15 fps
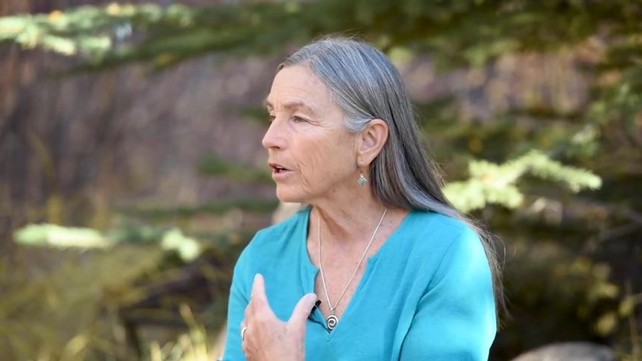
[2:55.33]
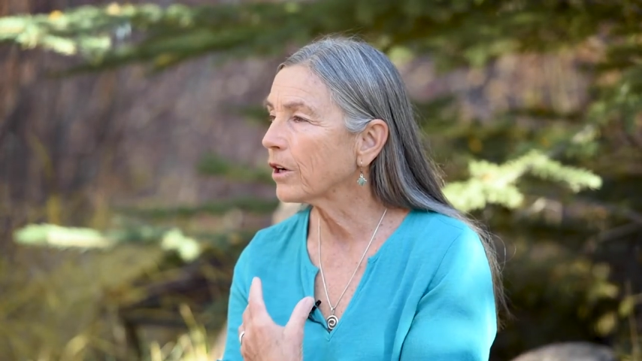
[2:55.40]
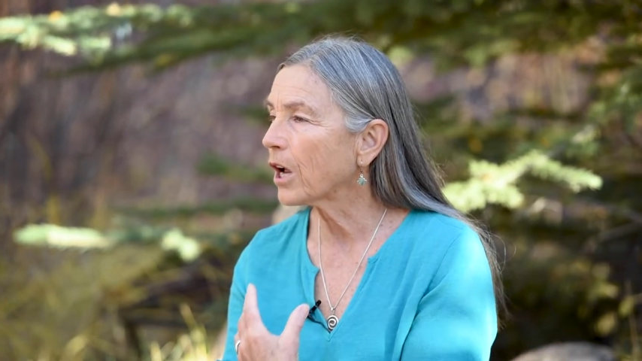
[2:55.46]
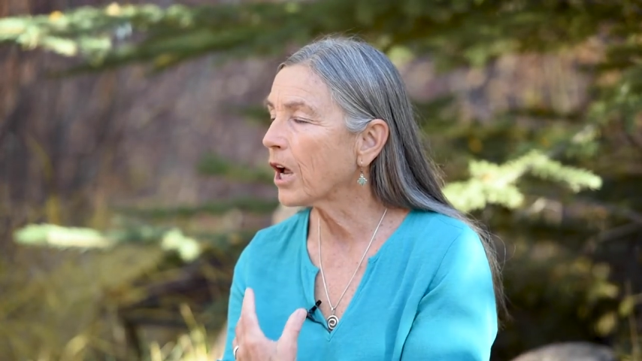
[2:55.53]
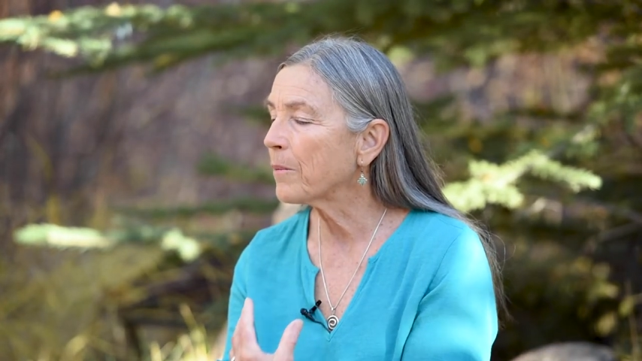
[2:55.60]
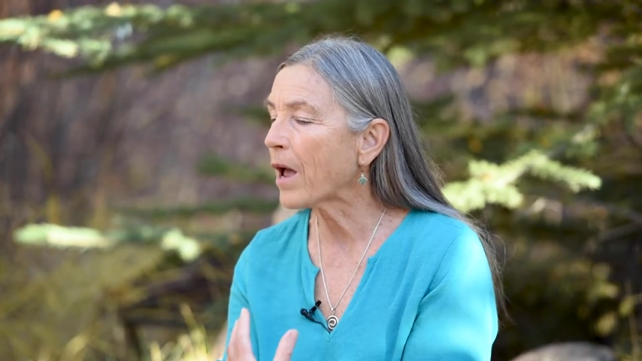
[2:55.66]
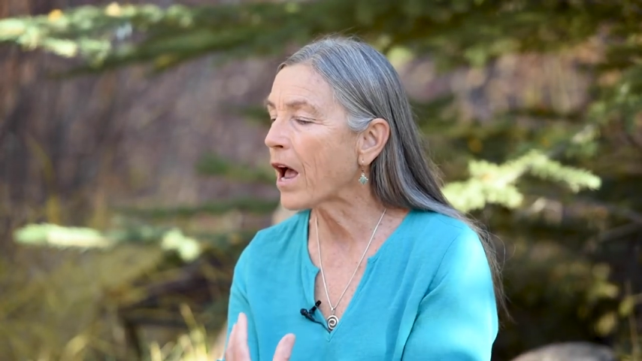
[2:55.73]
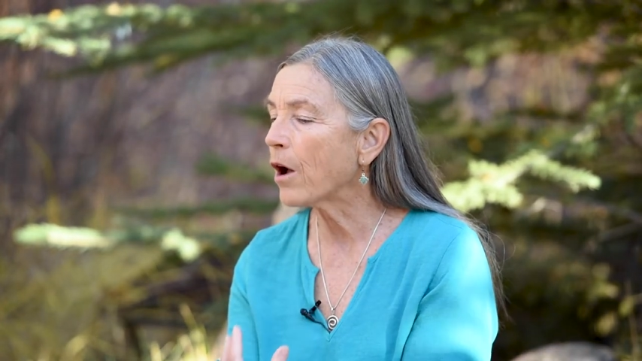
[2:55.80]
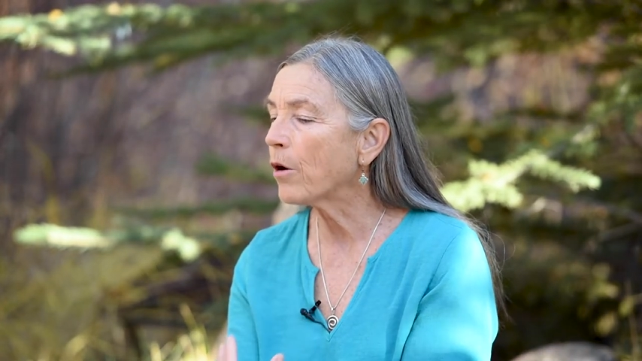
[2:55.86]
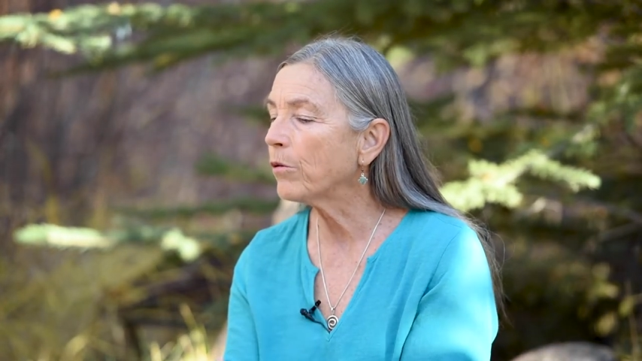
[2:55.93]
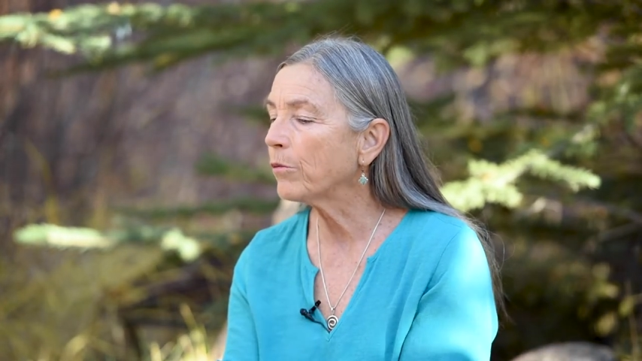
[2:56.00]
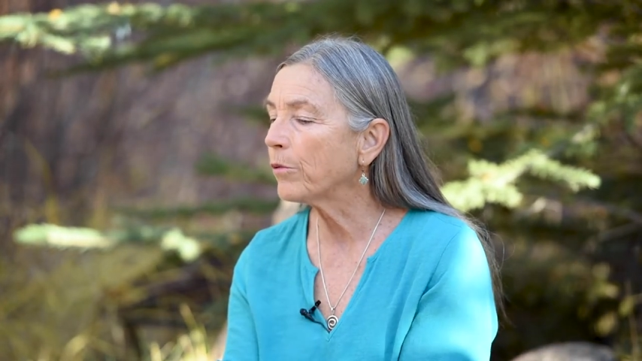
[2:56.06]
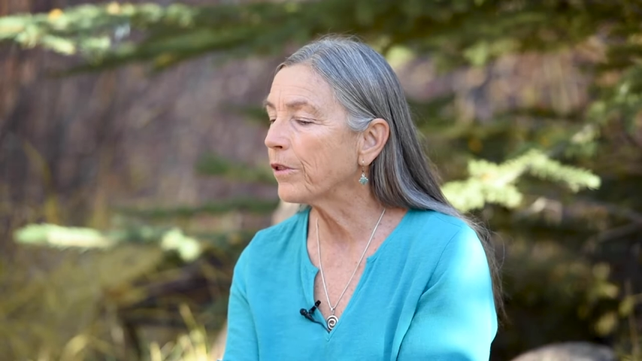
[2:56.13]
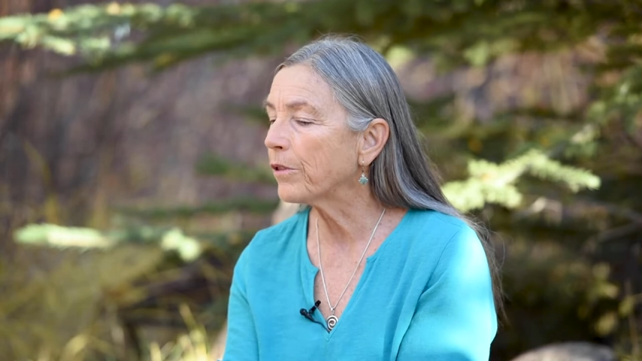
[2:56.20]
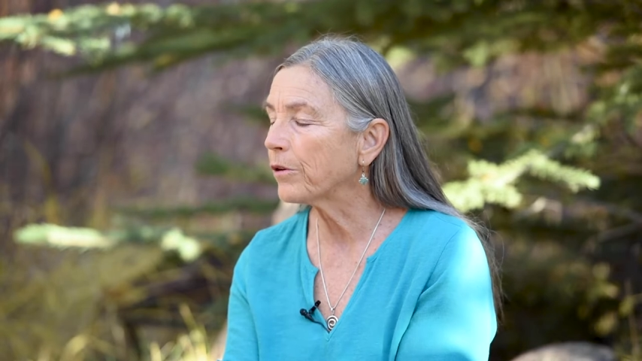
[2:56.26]
come
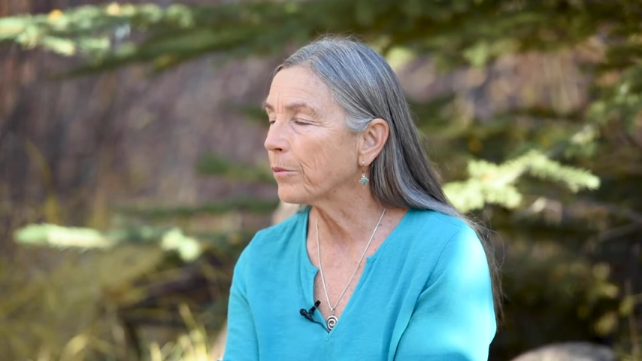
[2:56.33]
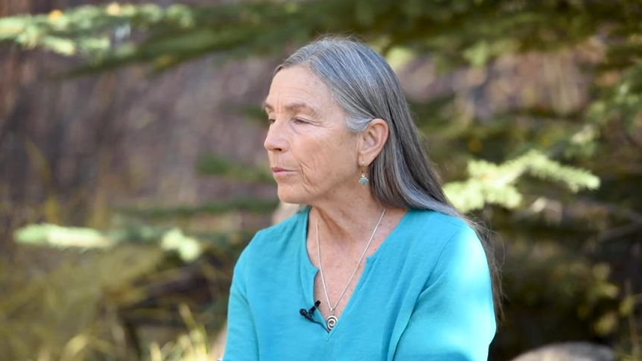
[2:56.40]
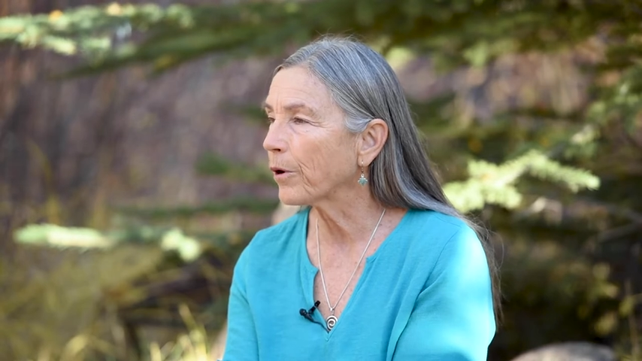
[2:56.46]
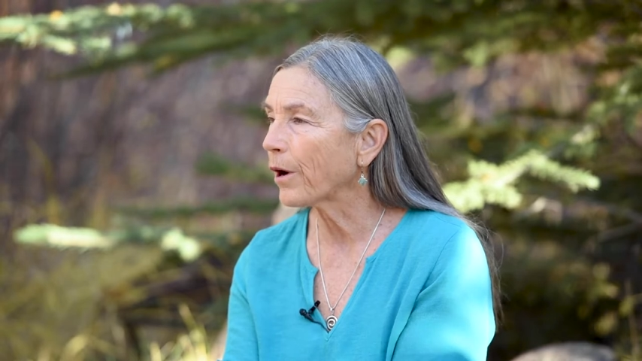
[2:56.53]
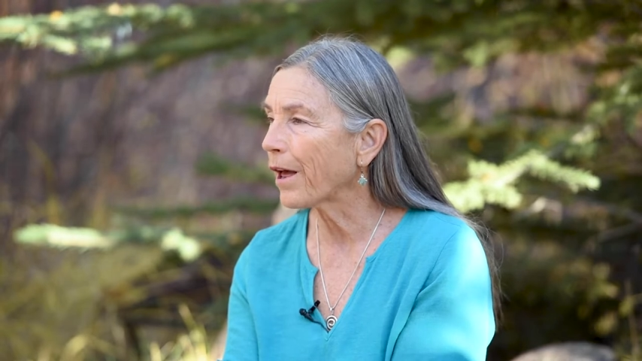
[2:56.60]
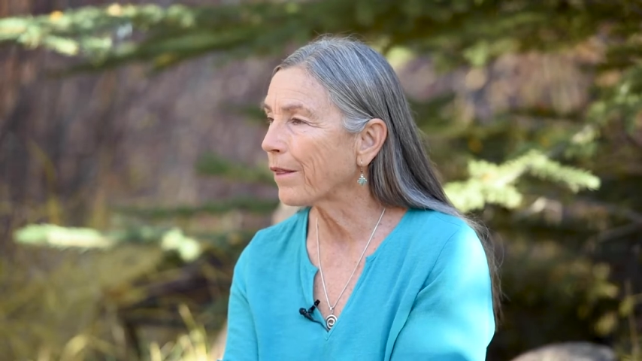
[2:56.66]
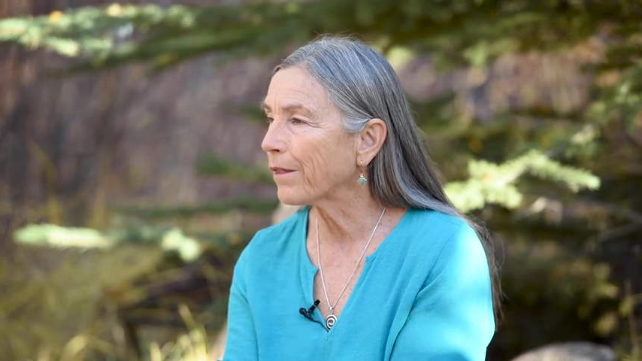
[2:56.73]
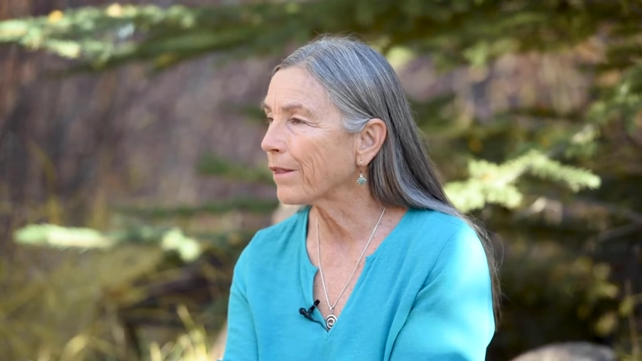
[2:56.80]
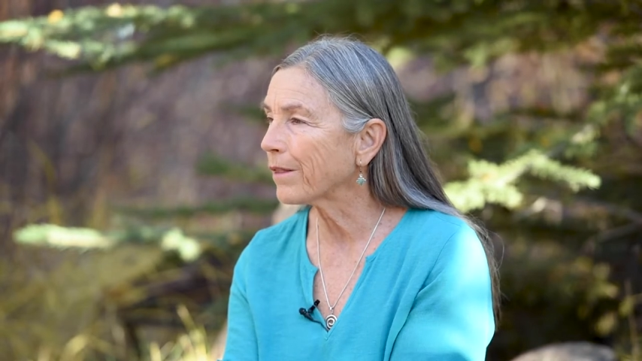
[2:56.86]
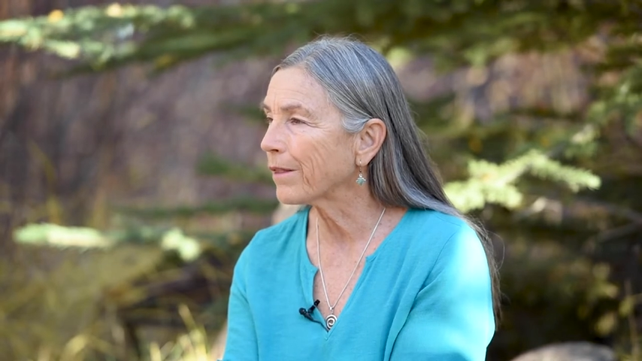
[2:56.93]
out with your breath.